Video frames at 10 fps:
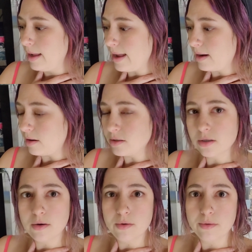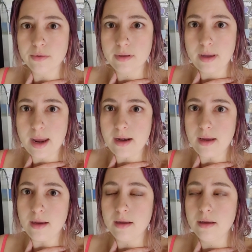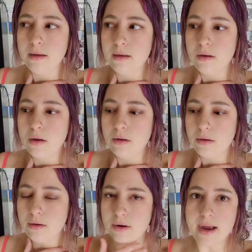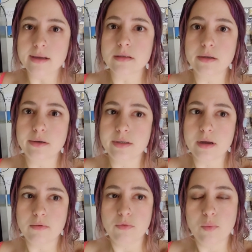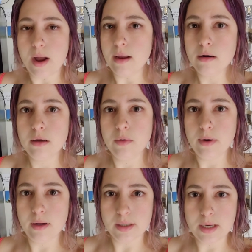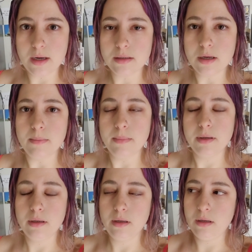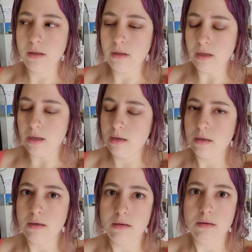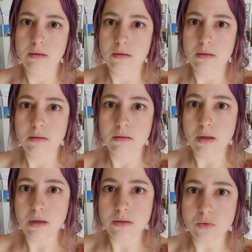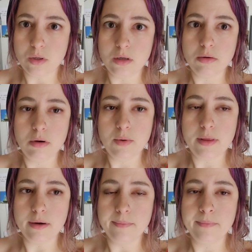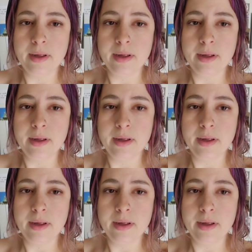And also, Katie, you're asking yourself, why are you wearing a tank top in like 20-degree weather?